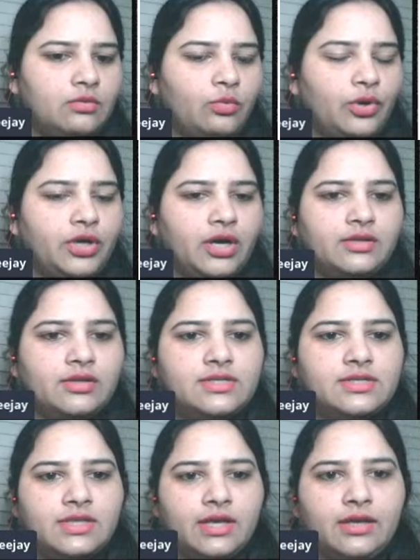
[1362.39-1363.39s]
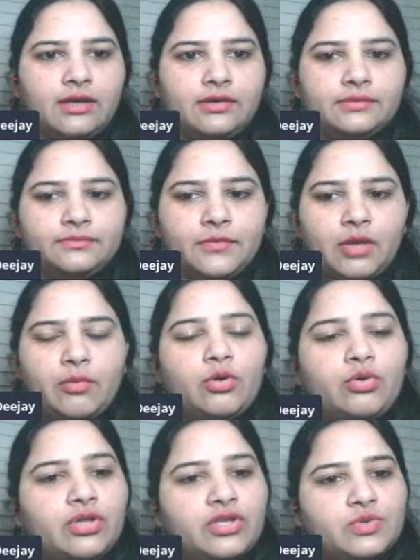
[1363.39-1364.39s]
What others think
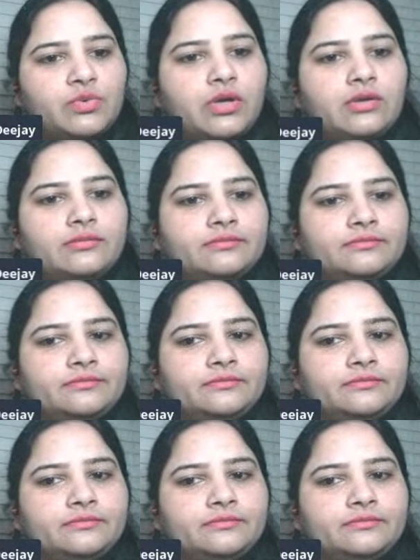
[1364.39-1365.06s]
about this one?